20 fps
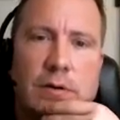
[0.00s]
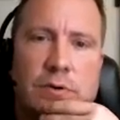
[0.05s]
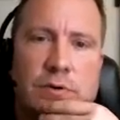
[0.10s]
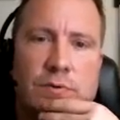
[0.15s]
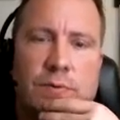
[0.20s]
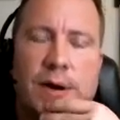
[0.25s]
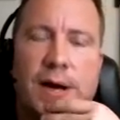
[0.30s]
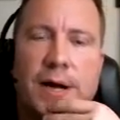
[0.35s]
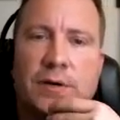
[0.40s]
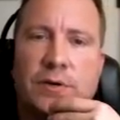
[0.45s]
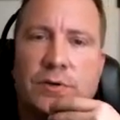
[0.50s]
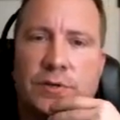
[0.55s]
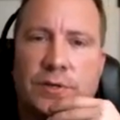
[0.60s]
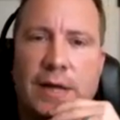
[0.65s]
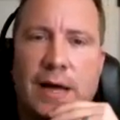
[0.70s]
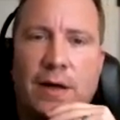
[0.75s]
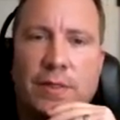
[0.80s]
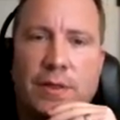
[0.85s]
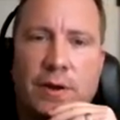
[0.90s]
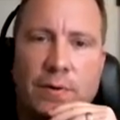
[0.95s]
directors
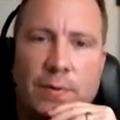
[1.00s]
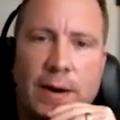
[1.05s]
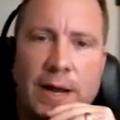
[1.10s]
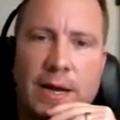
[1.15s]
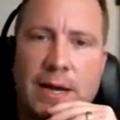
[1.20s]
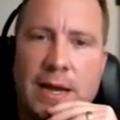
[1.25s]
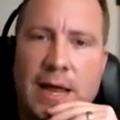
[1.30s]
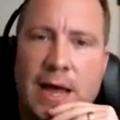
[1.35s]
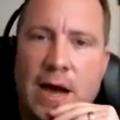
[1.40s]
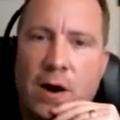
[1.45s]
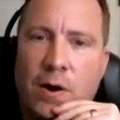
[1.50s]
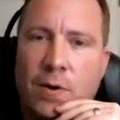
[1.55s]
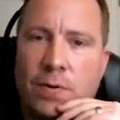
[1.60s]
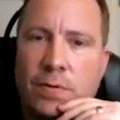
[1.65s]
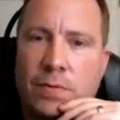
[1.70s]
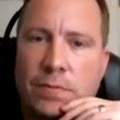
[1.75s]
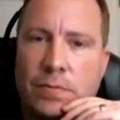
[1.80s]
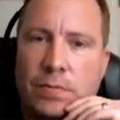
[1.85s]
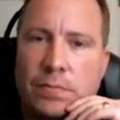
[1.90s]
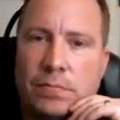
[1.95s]
out there right now,
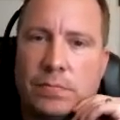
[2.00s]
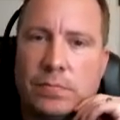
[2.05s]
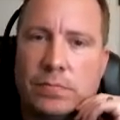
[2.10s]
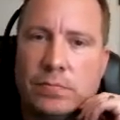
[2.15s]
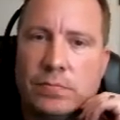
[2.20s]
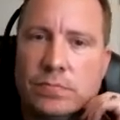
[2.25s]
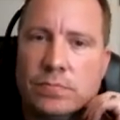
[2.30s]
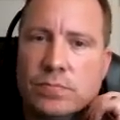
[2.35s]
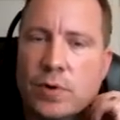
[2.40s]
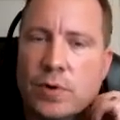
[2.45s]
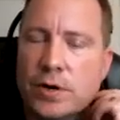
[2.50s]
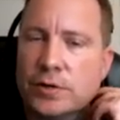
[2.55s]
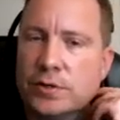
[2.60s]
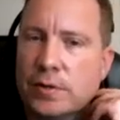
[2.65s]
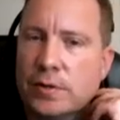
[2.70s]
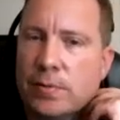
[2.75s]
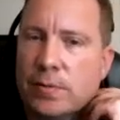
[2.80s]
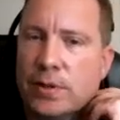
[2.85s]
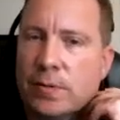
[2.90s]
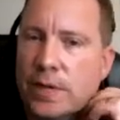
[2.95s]
what are
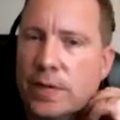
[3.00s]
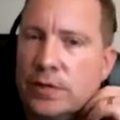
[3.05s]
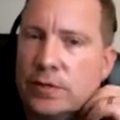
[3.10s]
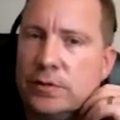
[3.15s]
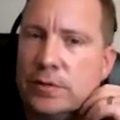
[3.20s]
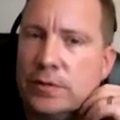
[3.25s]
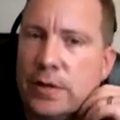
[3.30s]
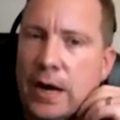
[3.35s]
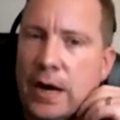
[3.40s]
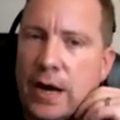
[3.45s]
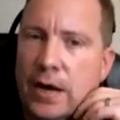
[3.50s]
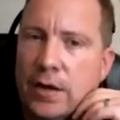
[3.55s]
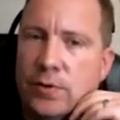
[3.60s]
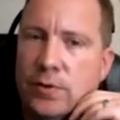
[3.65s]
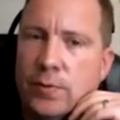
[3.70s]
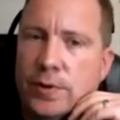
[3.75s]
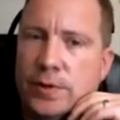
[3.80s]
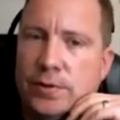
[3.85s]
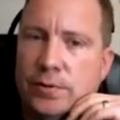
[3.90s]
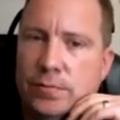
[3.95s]
some of the things
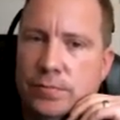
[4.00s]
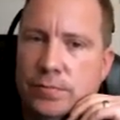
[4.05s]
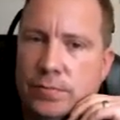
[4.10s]
you would